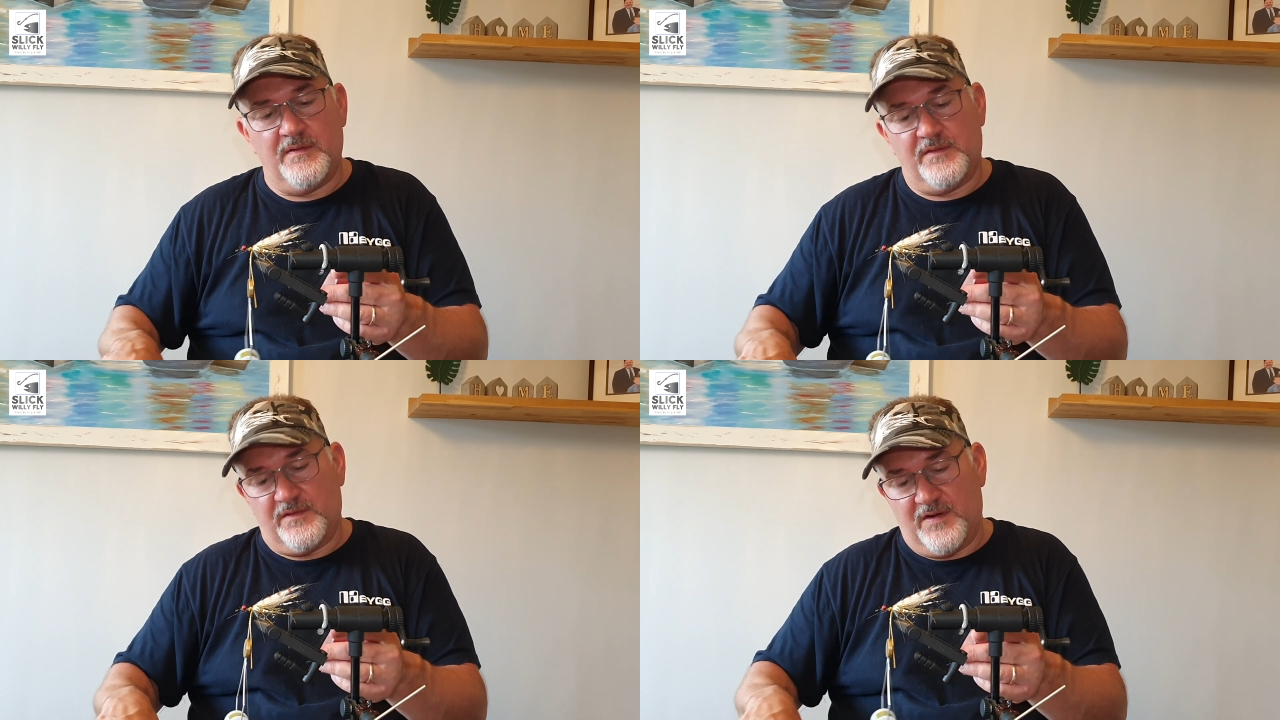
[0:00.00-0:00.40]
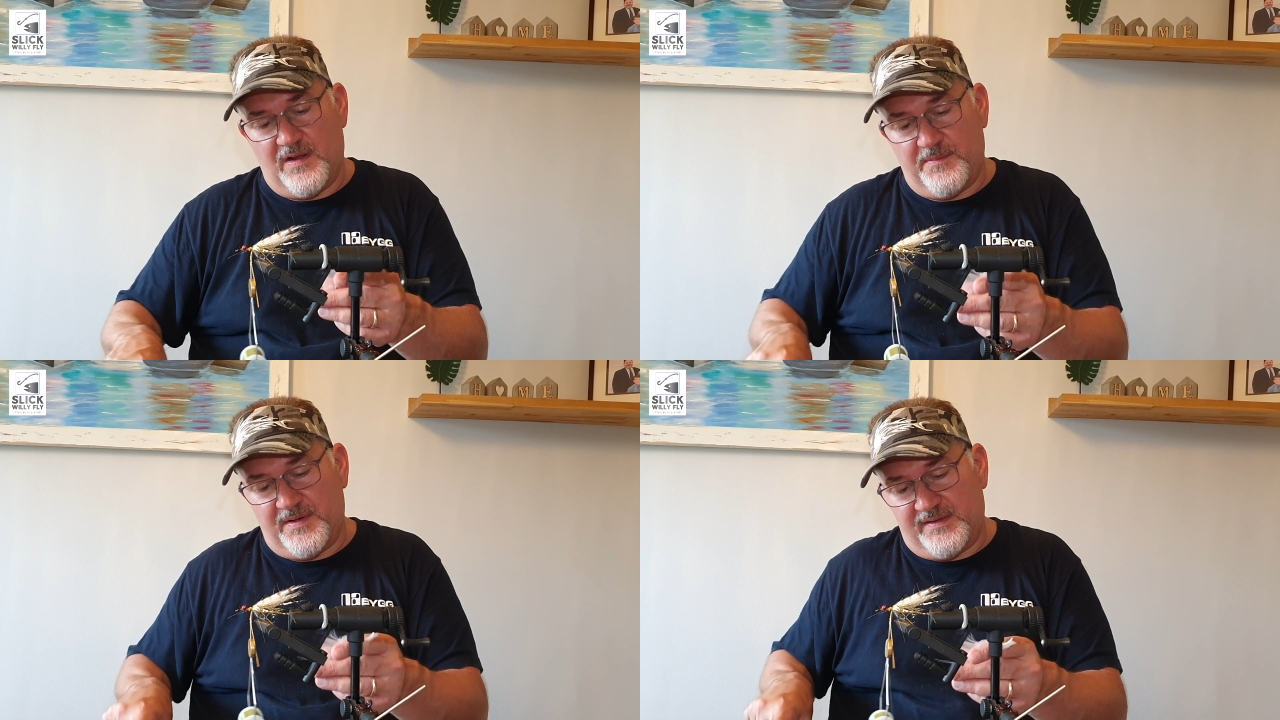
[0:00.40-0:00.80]
So
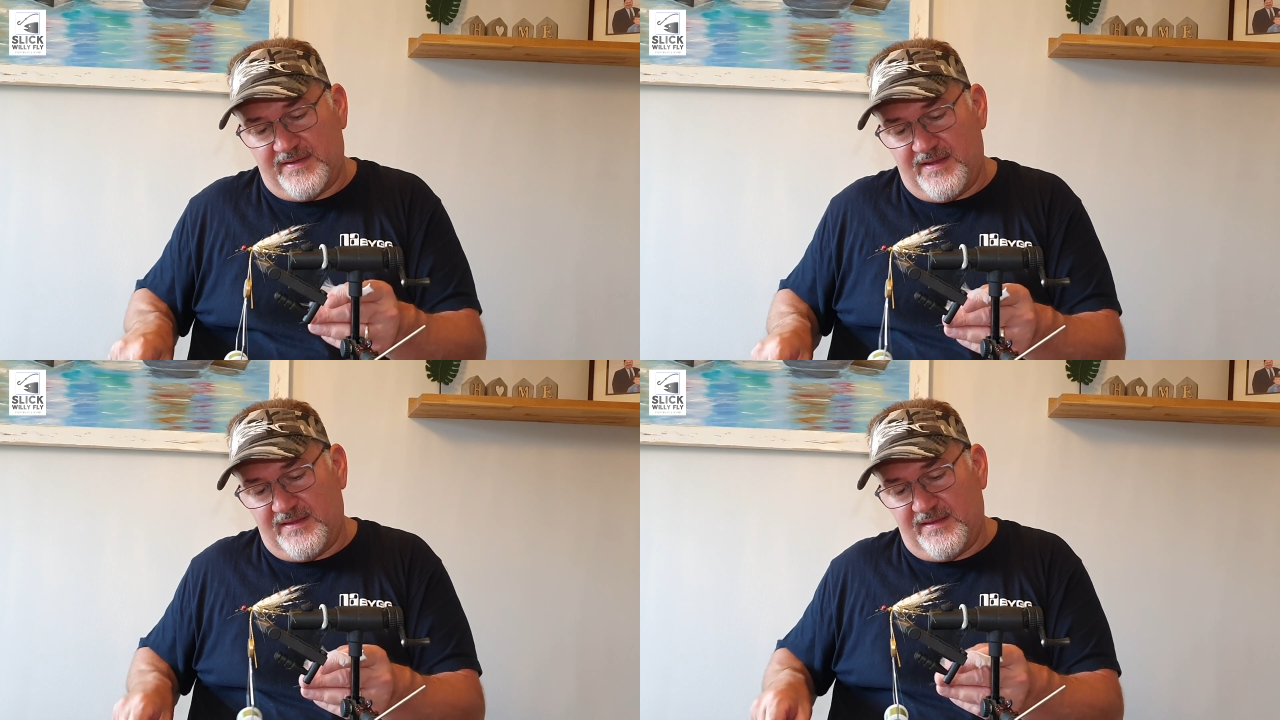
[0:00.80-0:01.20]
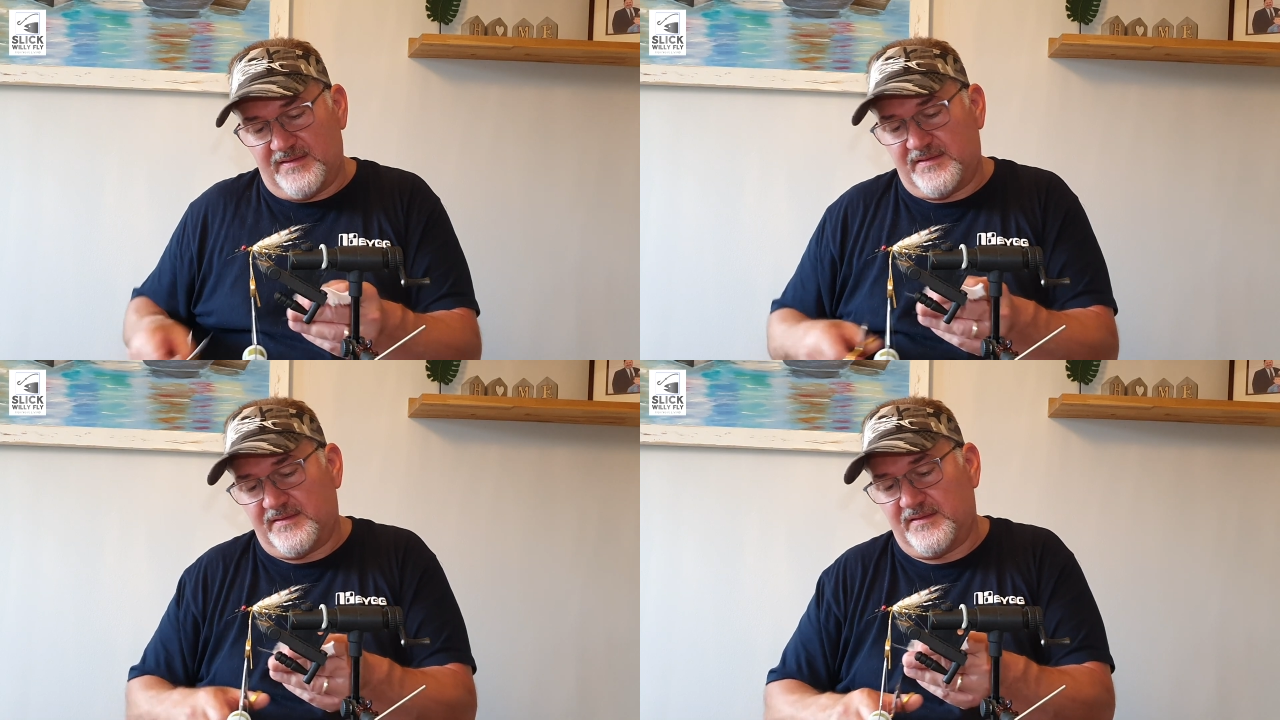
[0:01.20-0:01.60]
now I'm going to take
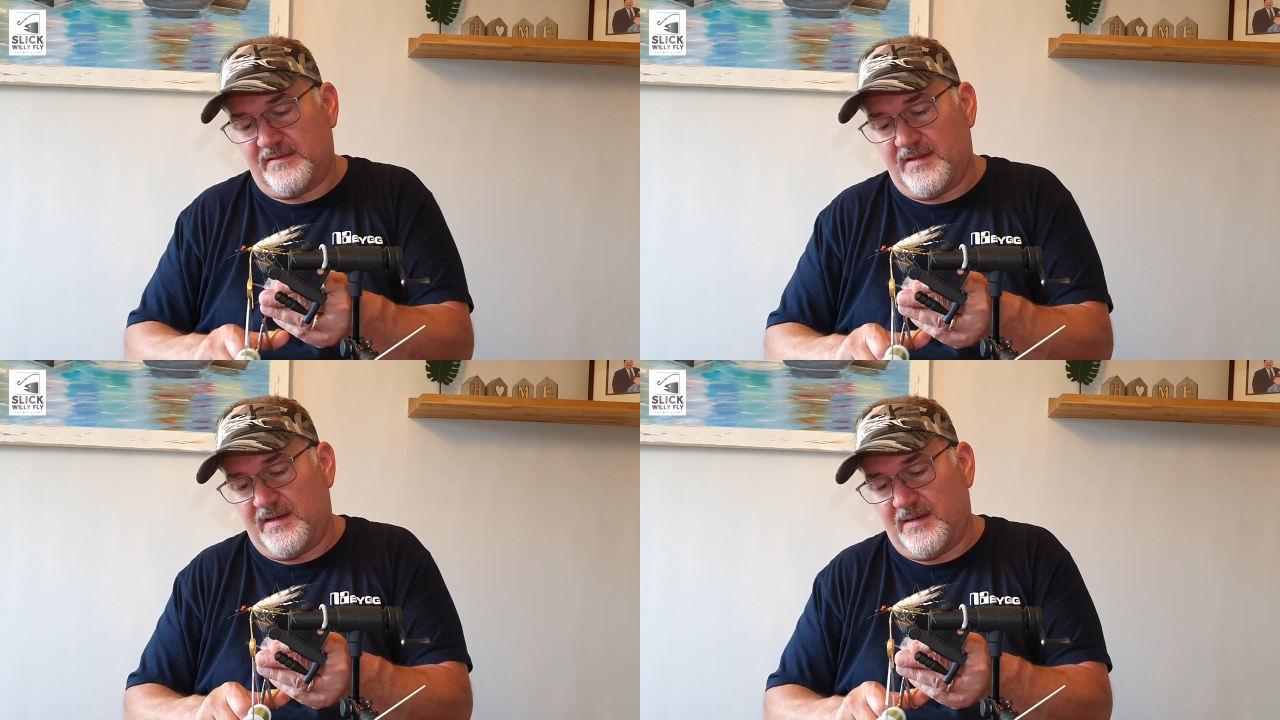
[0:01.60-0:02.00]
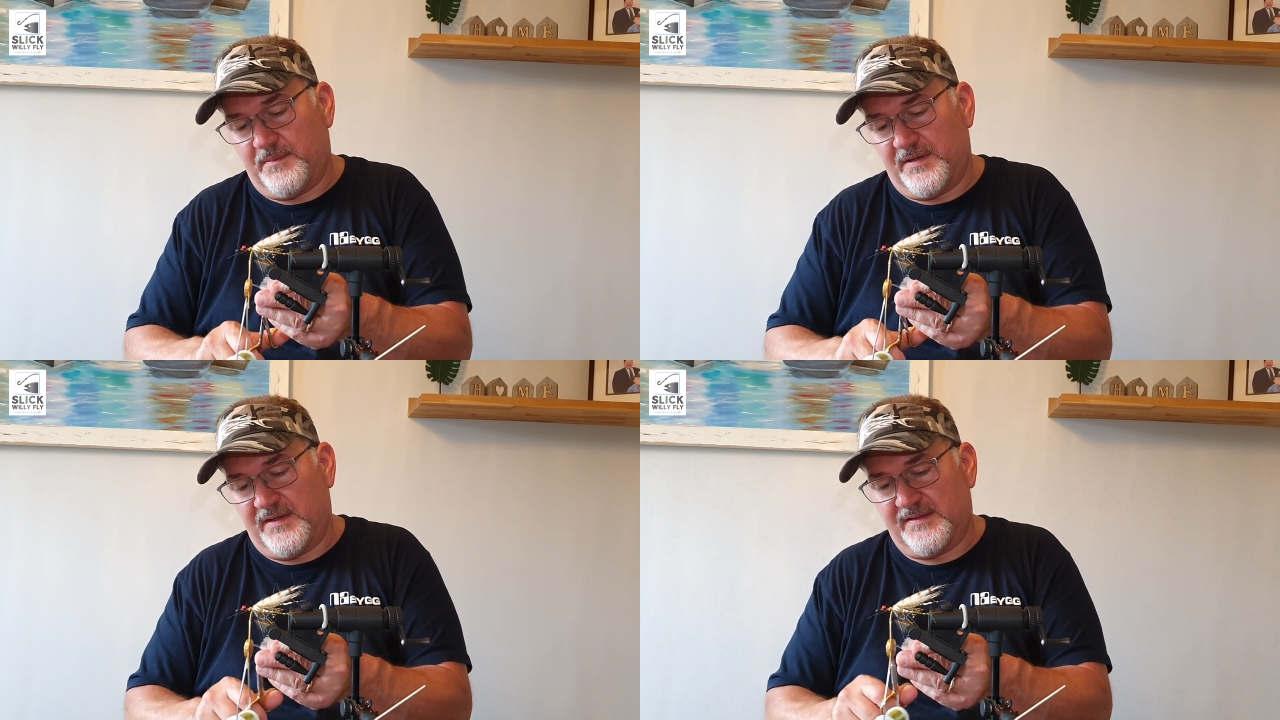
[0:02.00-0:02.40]
this and
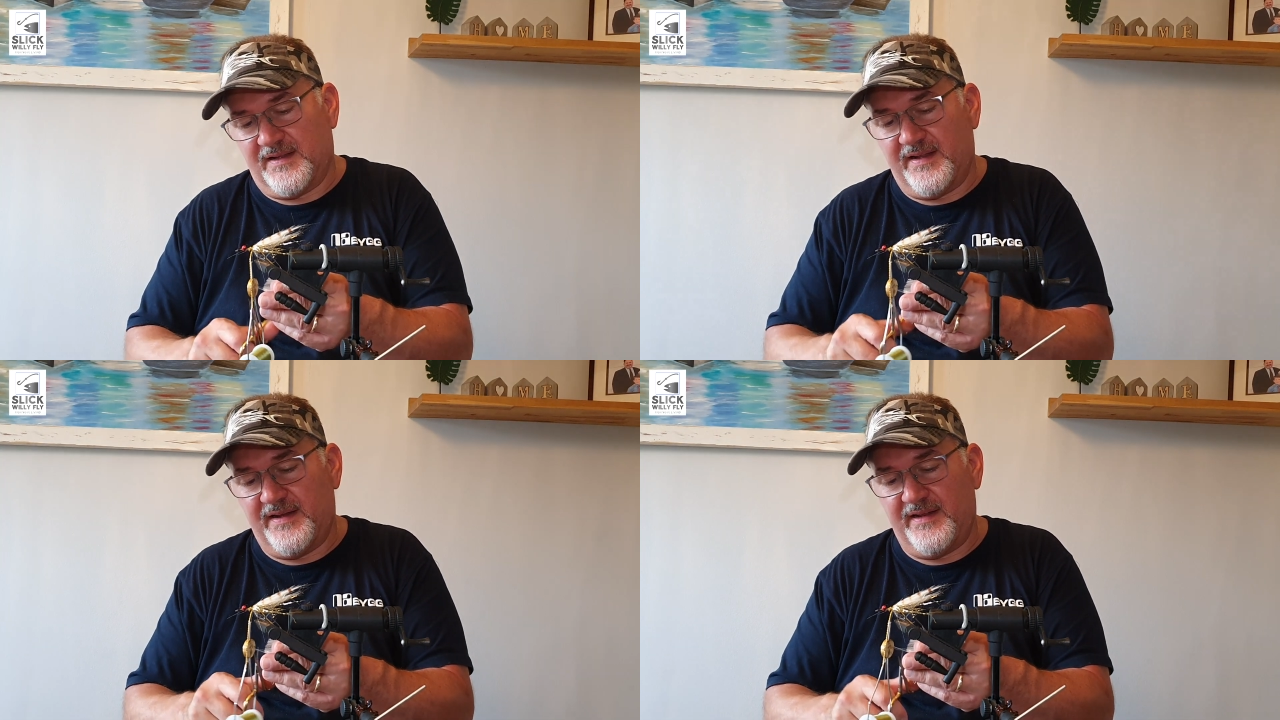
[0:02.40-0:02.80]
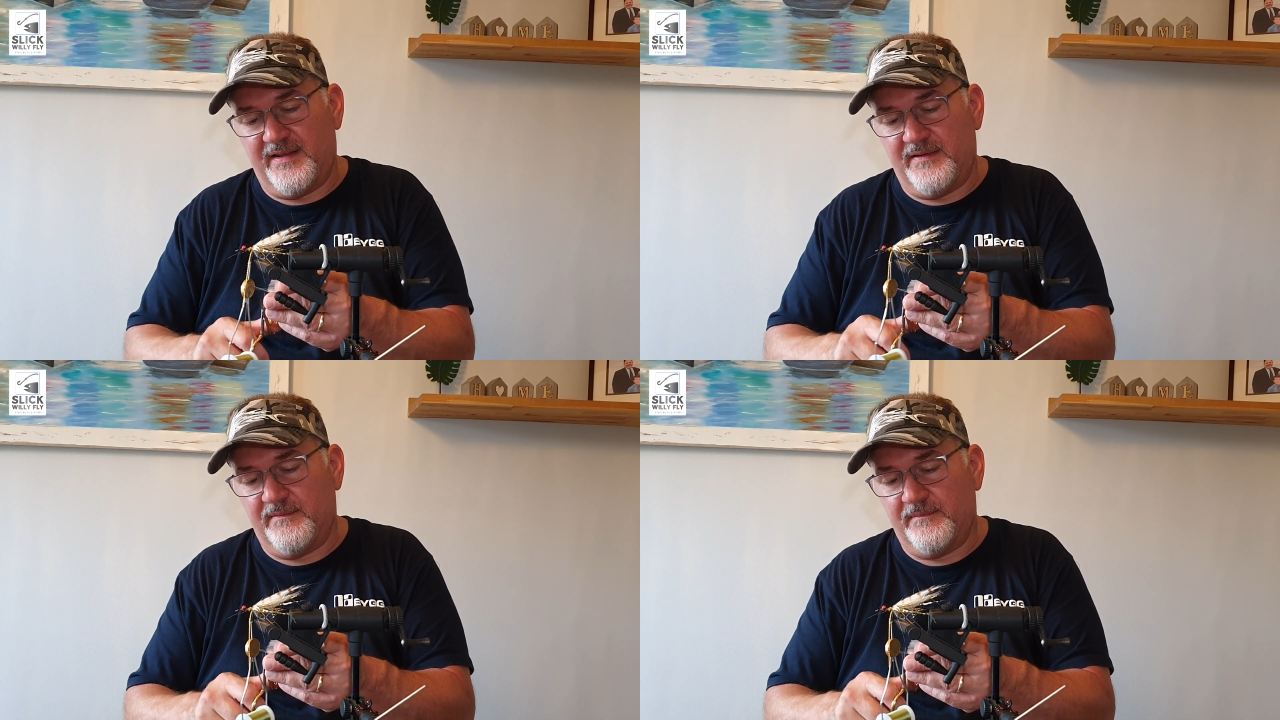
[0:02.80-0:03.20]
I'm going to tie it
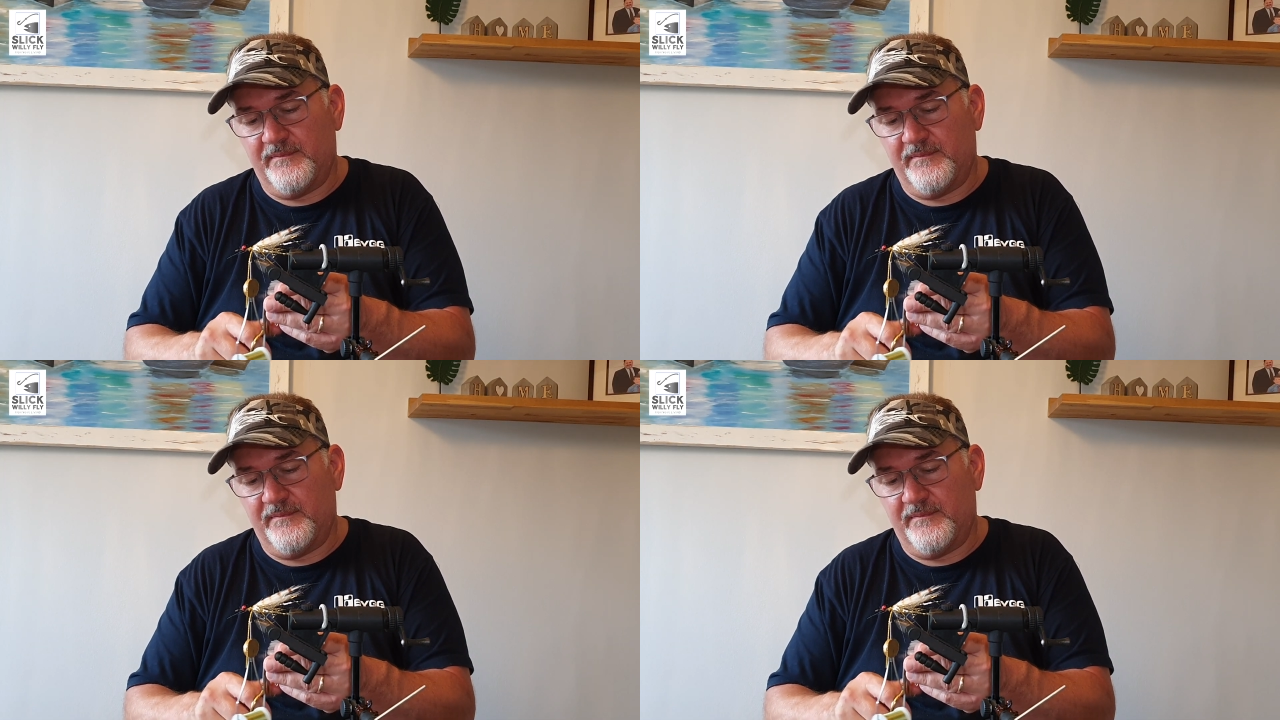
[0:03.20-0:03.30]
in.